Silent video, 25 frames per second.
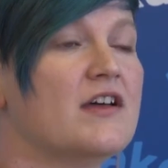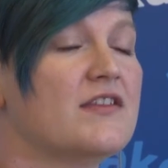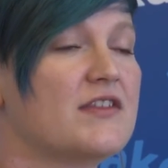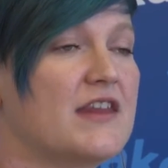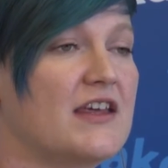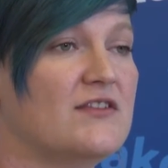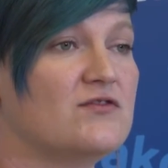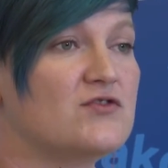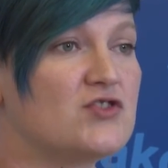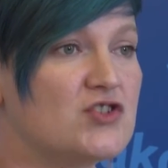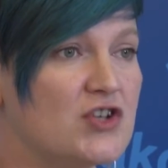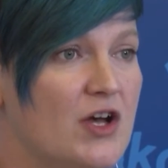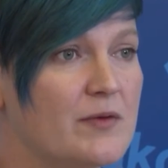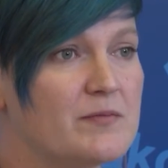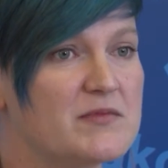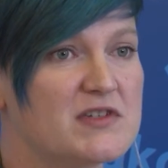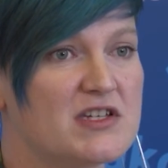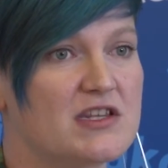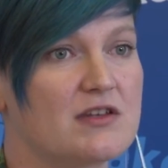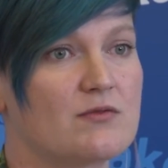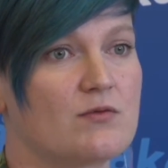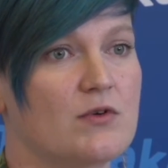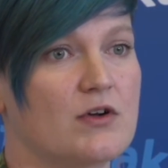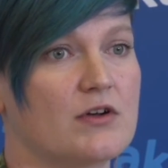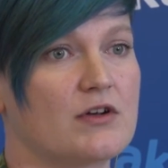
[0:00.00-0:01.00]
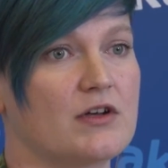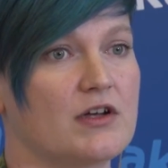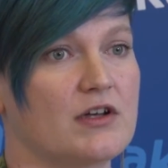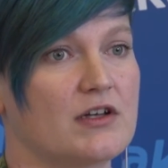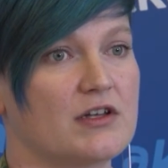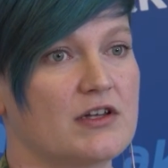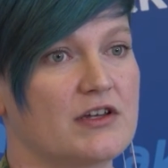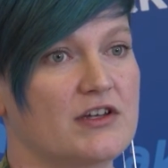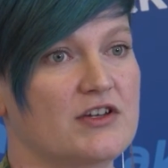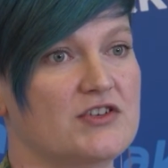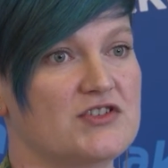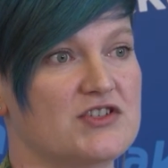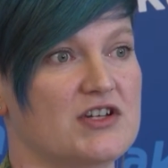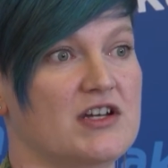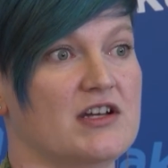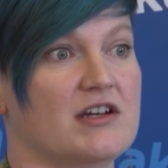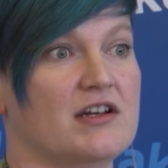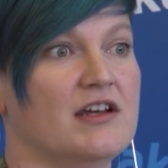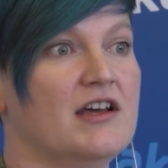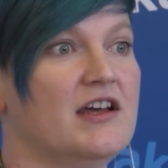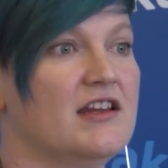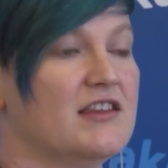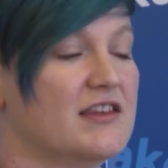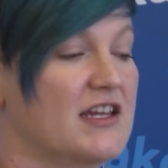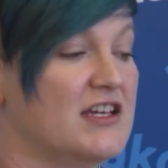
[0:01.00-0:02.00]
They've jumped to the wrong
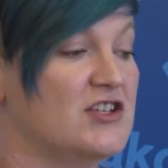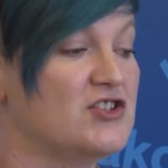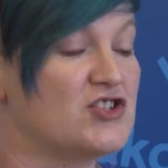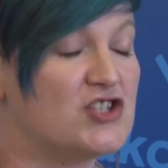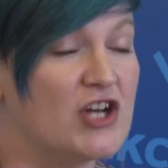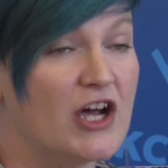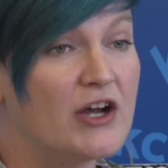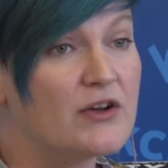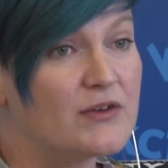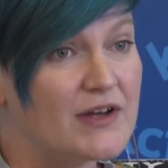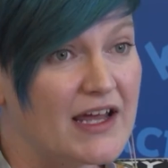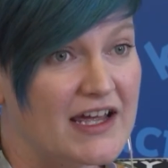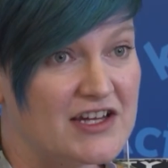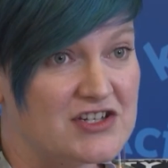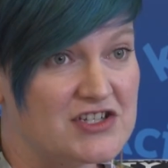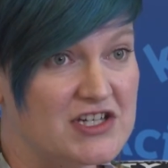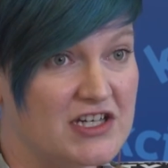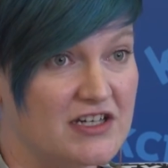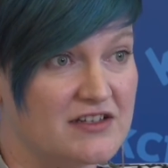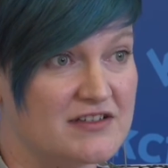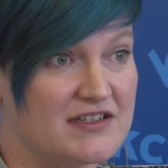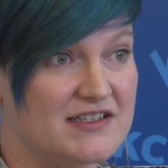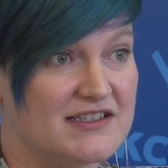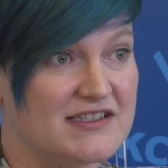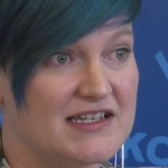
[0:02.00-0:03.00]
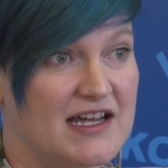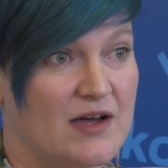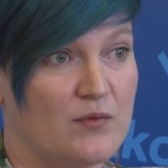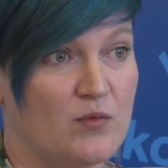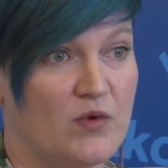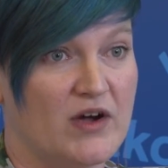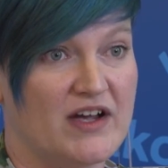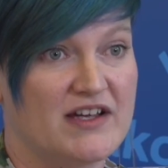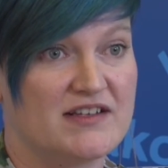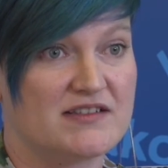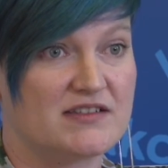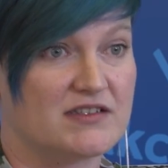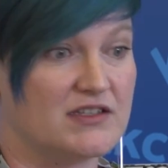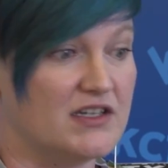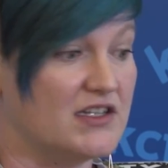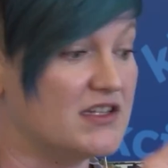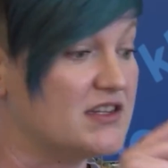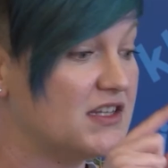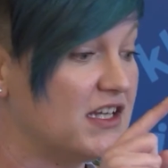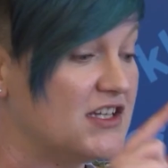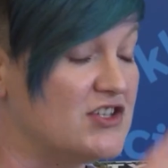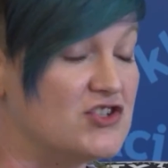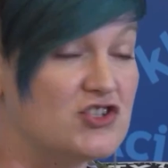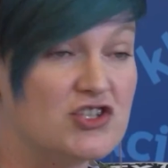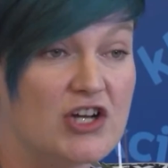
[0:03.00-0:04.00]
conclusion. They don't actually understand why it's
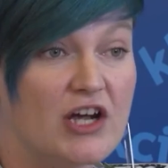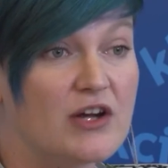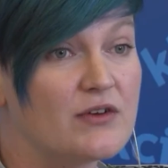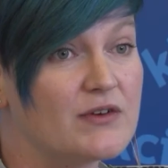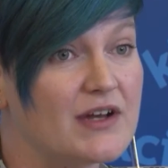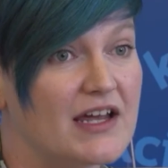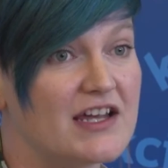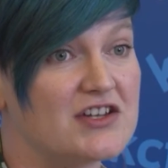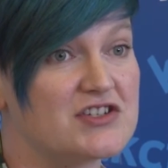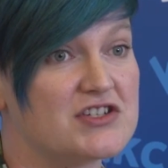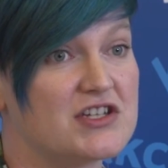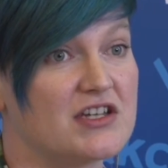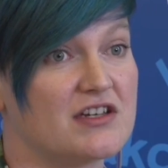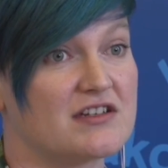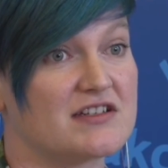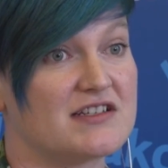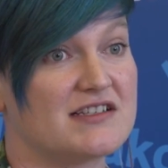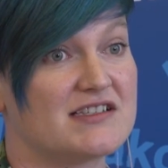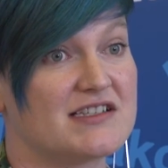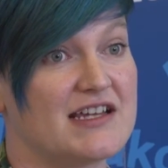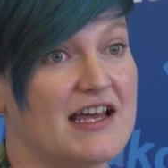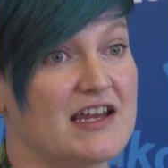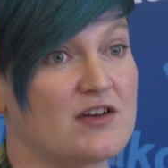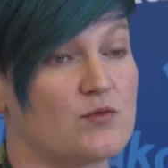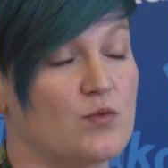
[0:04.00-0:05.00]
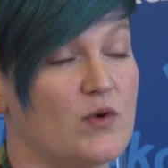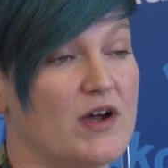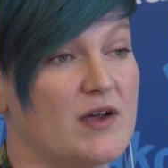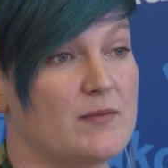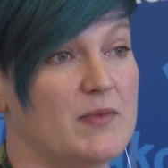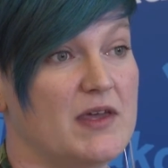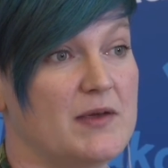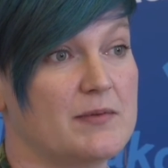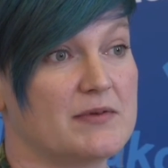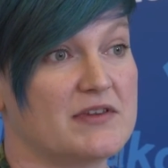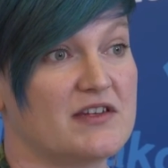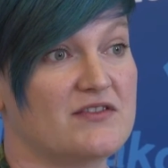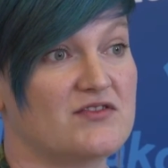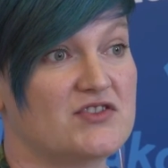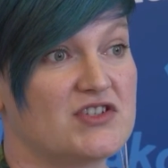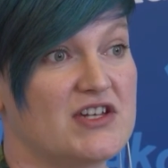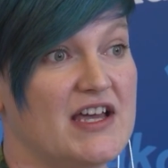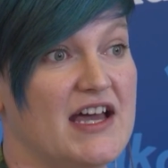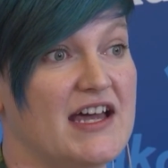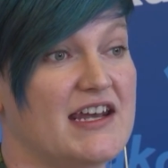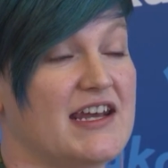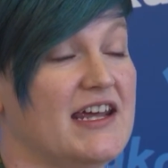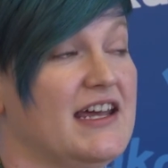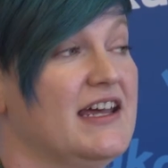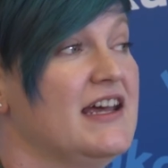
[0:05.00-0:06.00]
good. They don't actually understand why people have
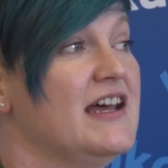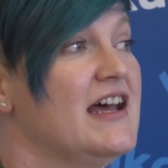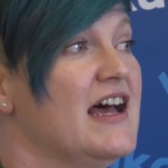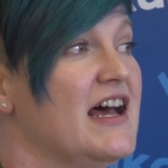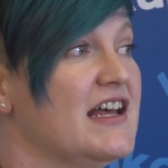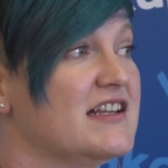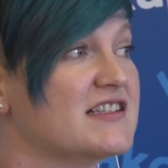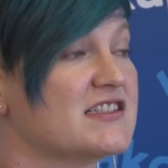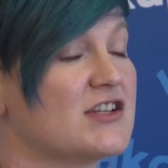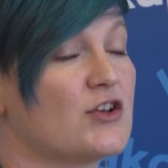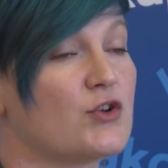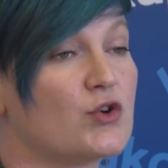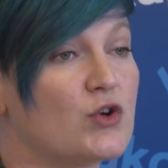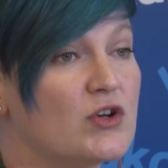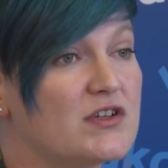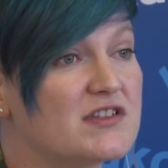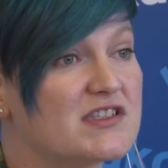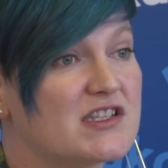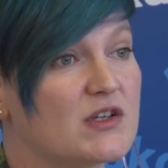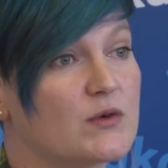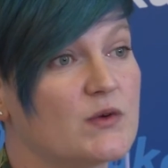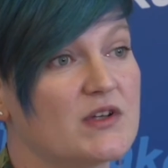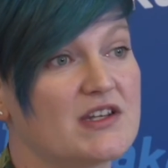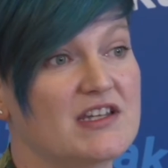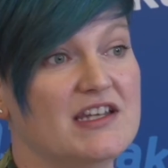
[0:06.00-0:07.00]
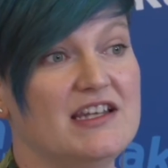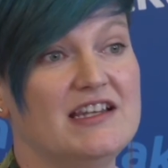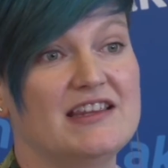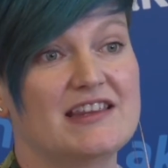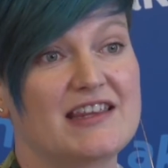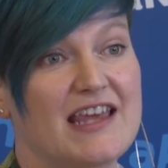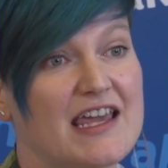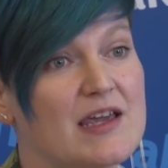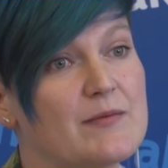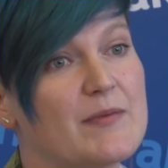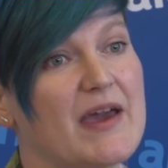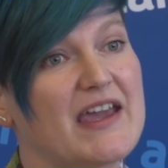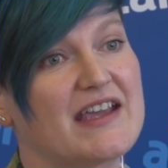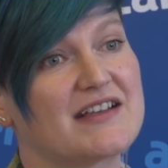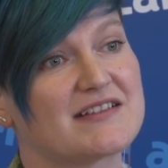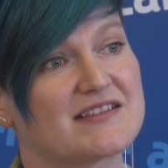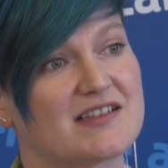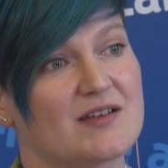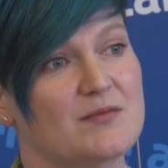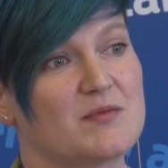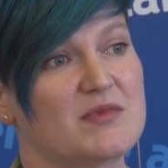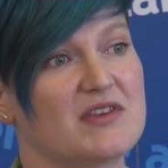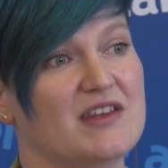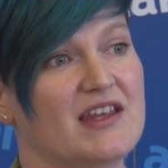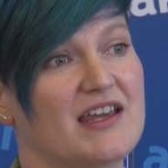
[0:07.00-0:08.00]
shared it. And so consequently, they make
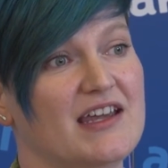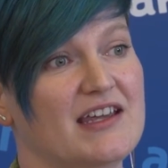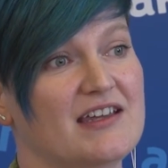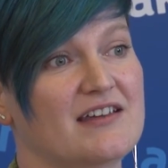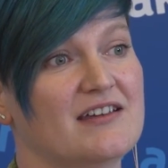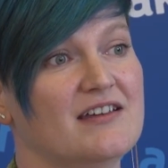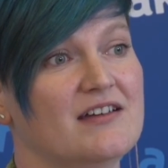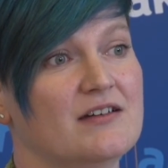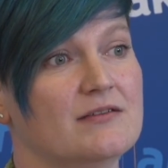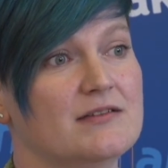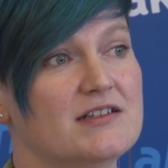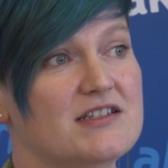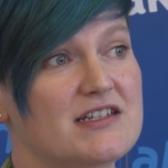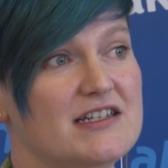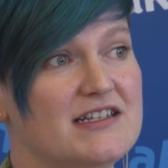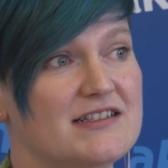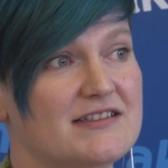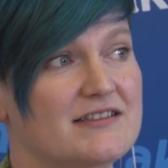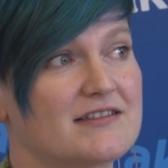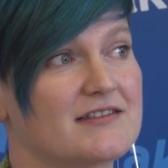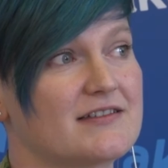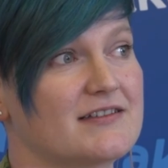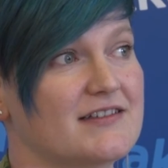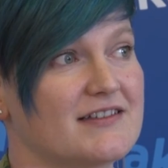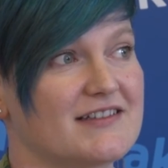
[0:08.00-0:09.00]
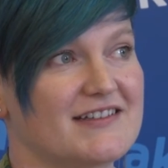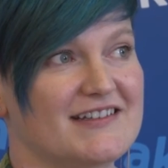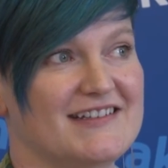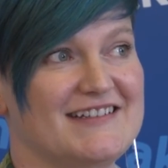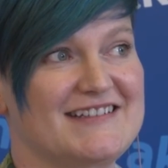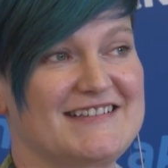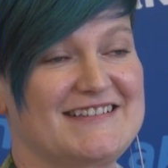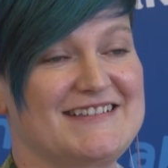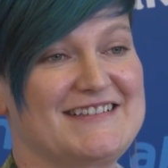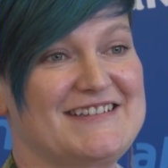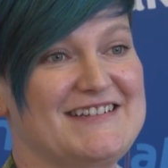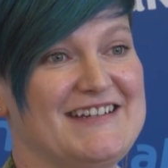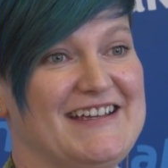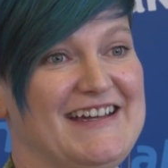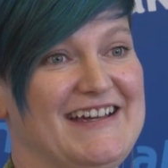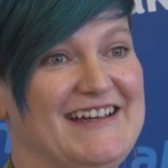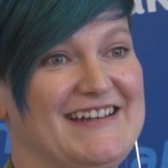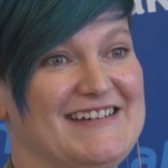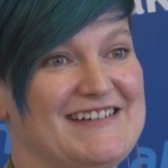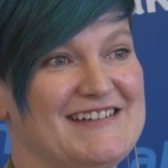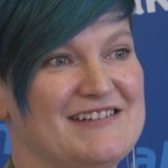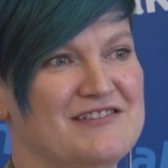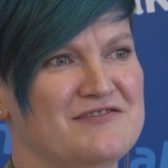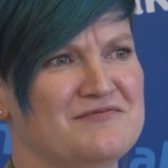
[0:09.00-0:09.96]
something which isn't good and isn't shared.